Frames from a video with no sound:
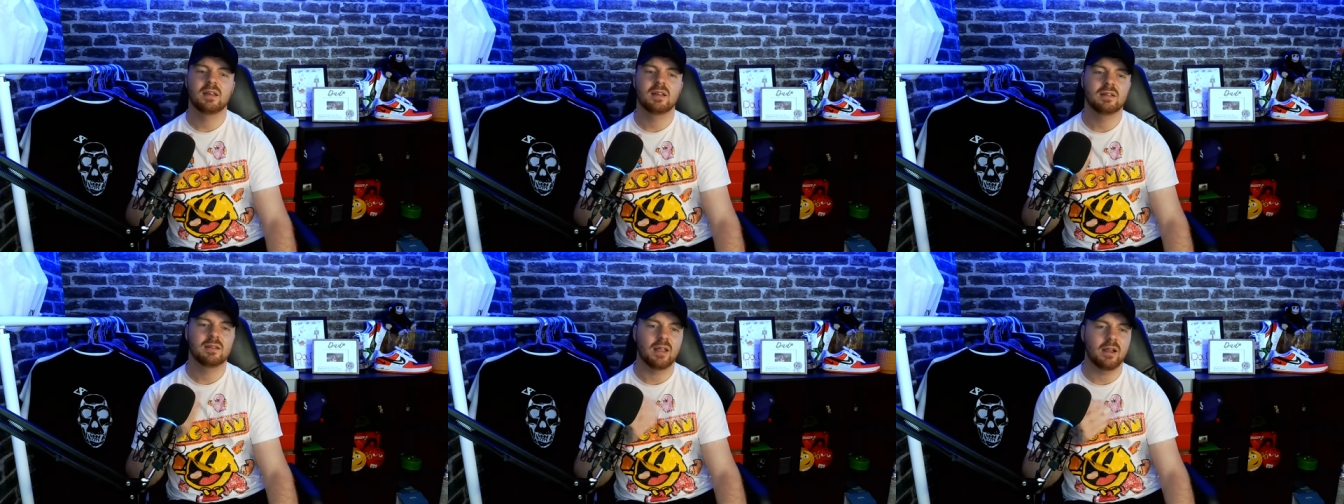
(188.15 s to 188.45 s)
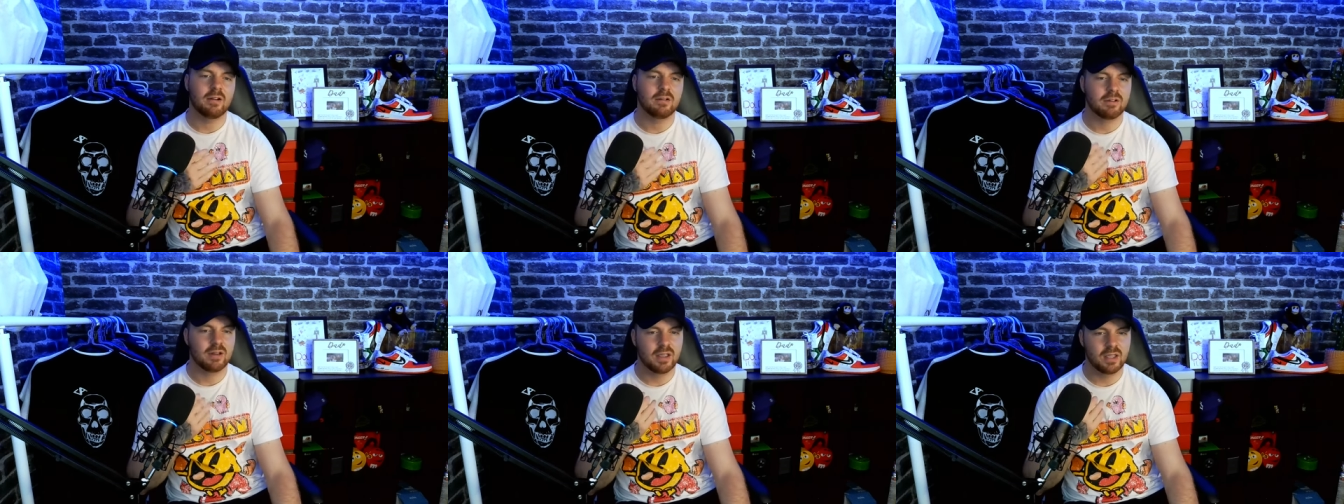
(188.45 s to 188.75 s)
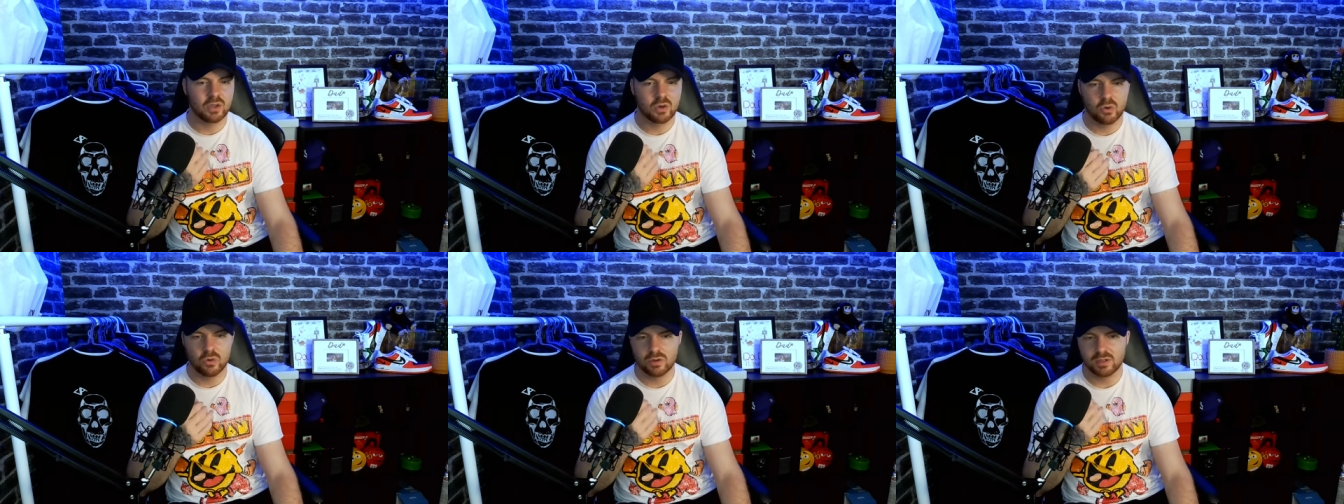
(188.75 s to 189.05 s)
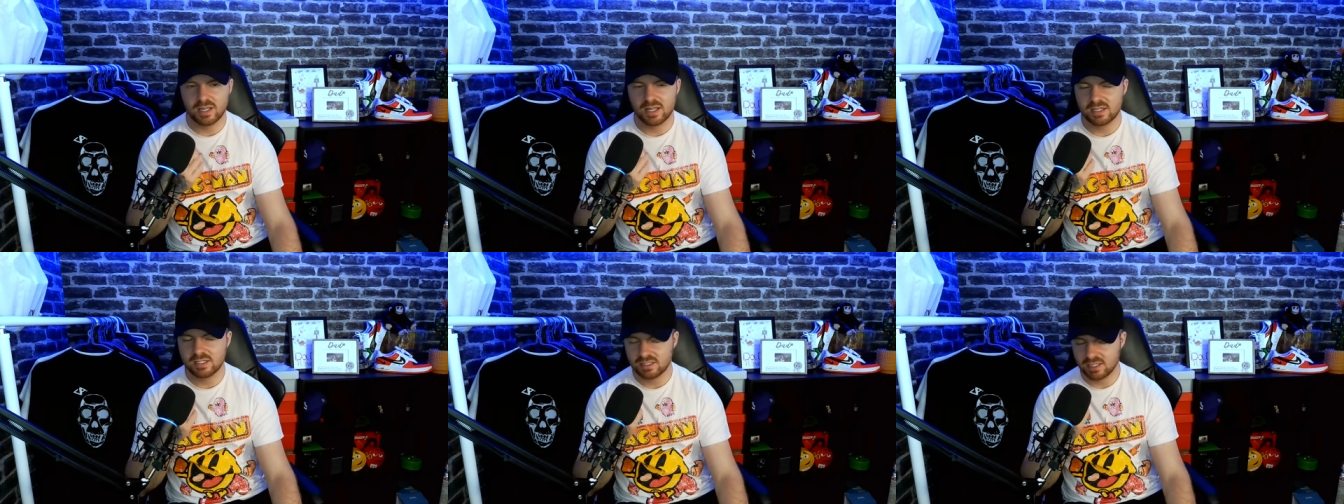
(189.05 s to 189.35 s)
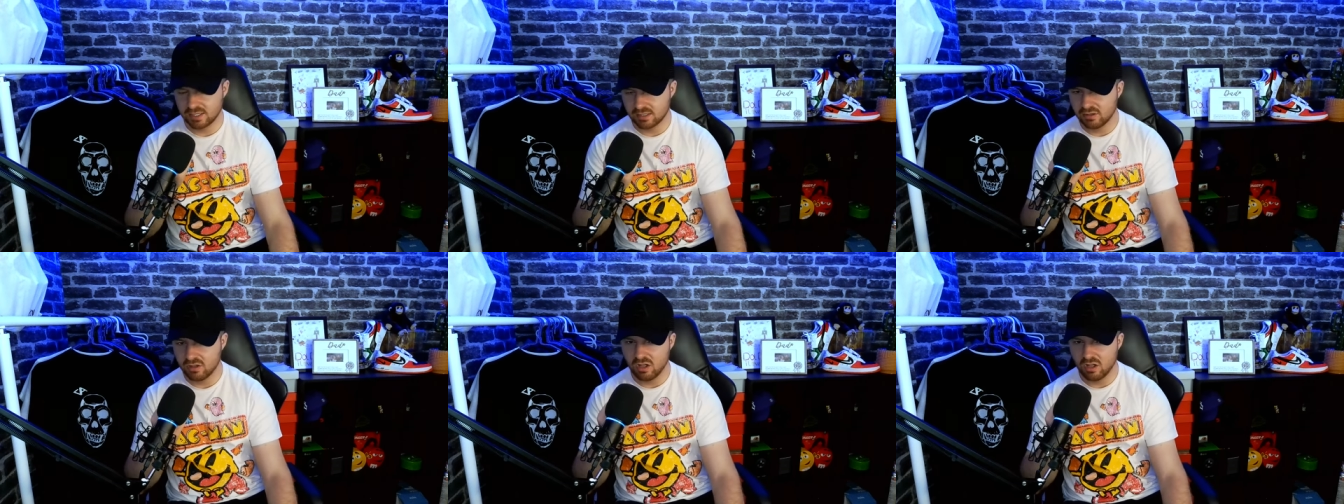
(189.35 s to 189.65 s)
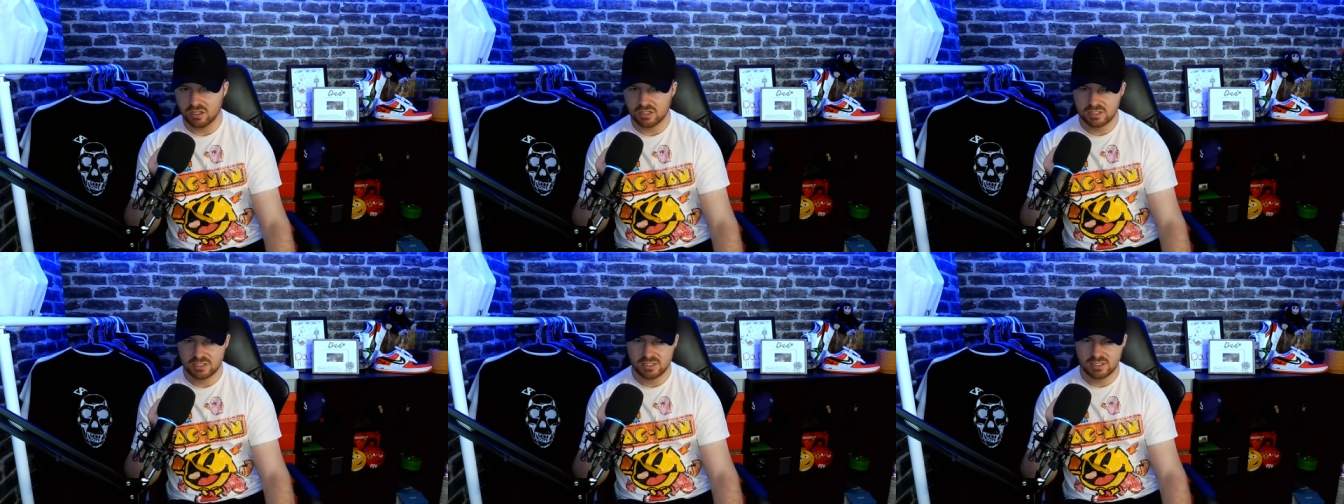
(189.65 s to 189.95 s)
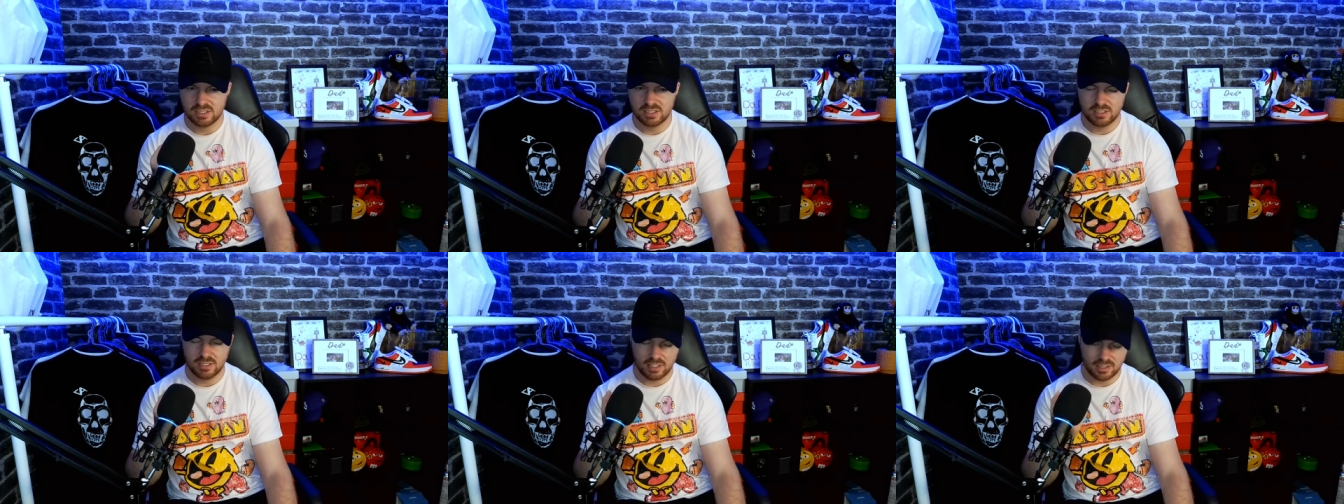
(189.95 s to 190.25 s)
integrating cutting-edge
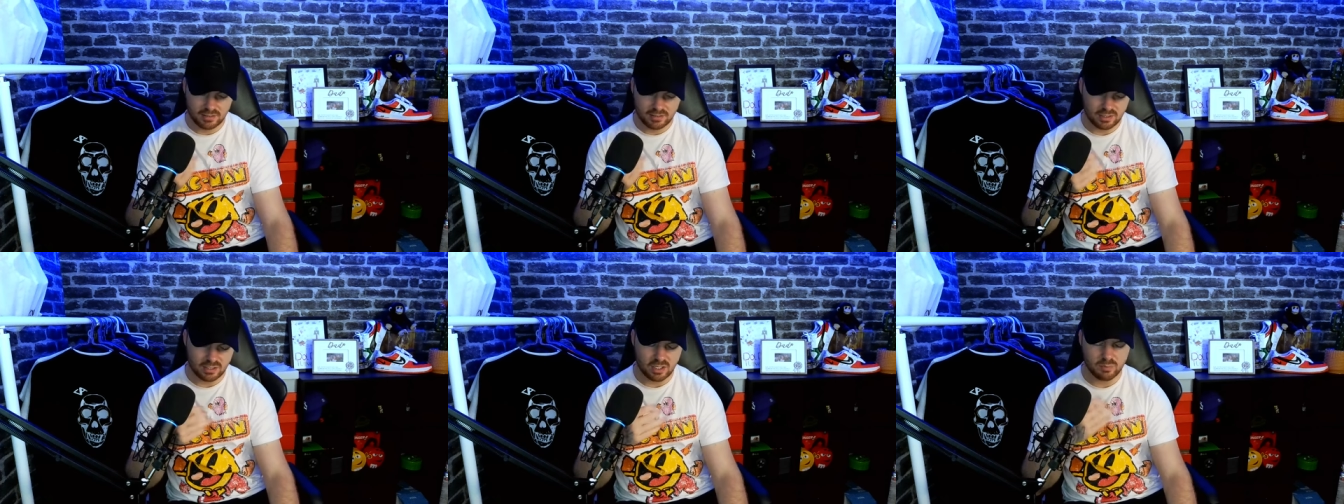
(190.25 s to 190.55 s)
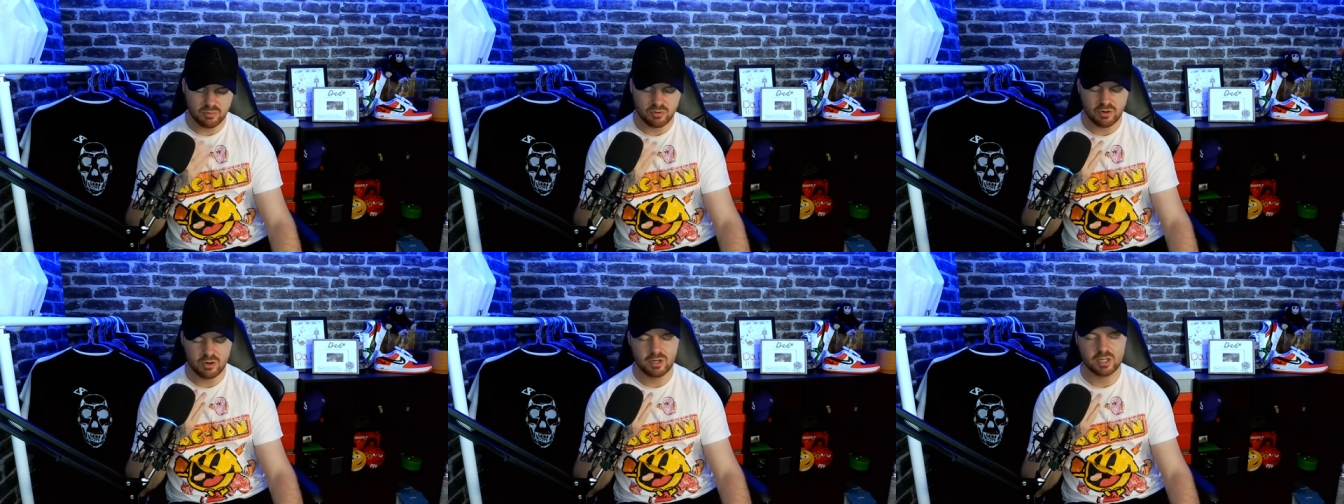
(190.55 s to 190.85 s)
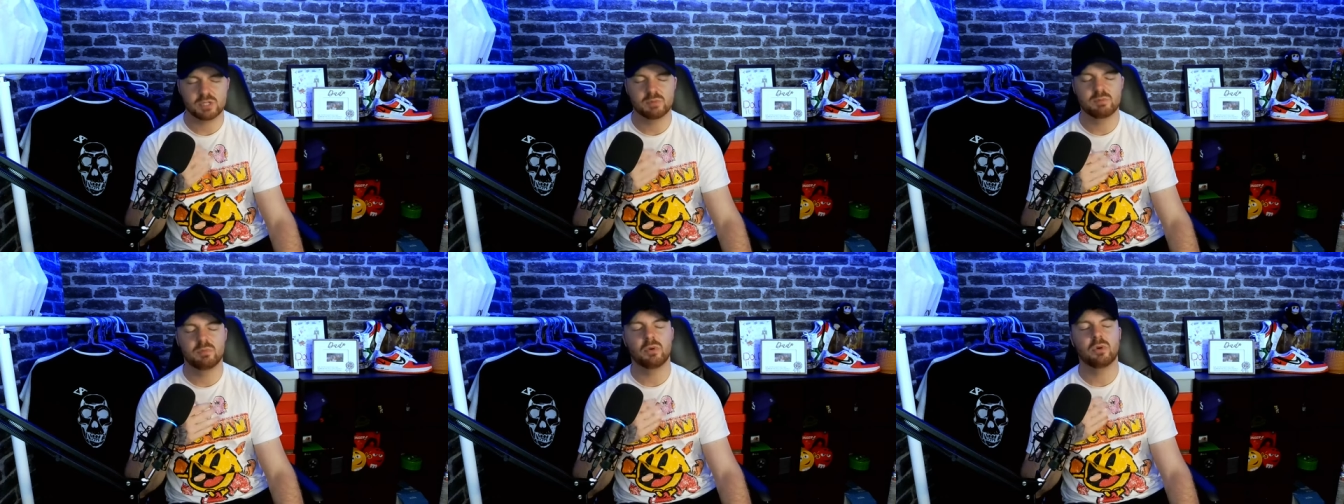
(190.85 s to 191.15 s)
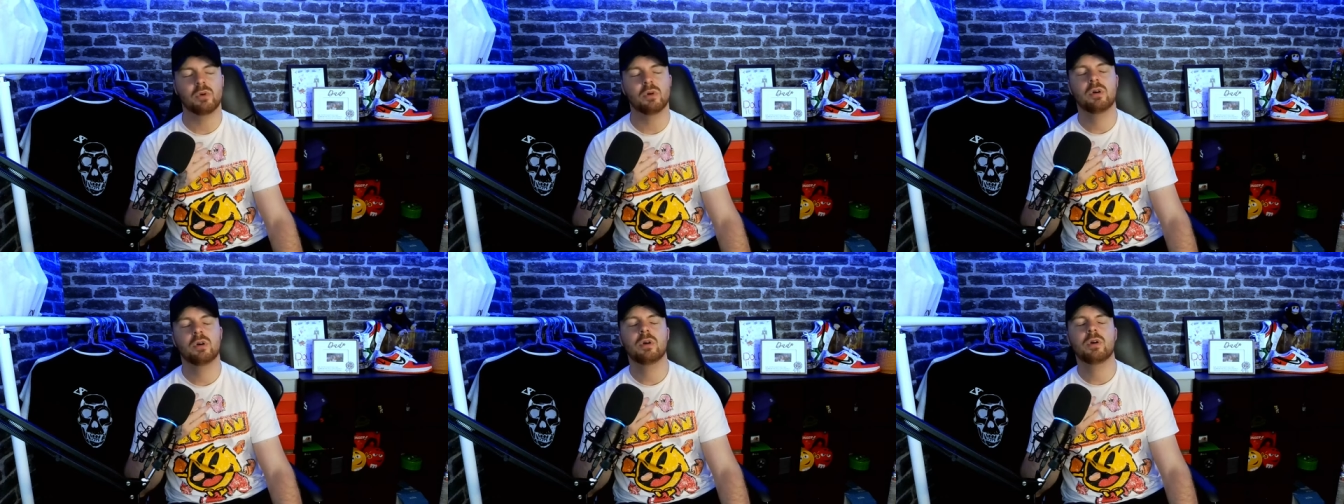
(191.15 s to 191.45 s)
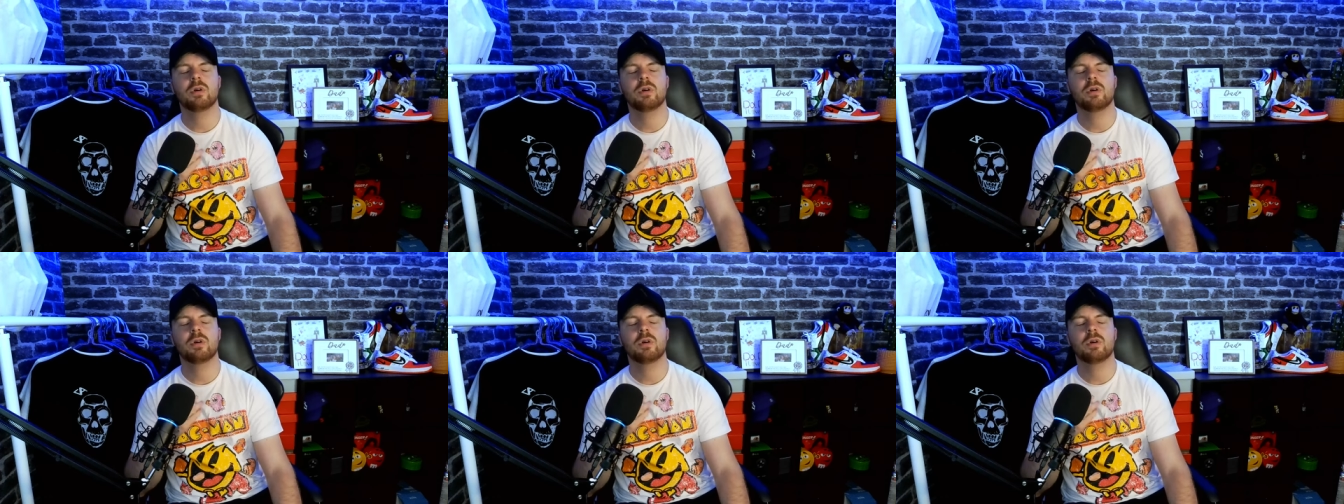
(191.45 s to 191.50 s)
technology into their products, but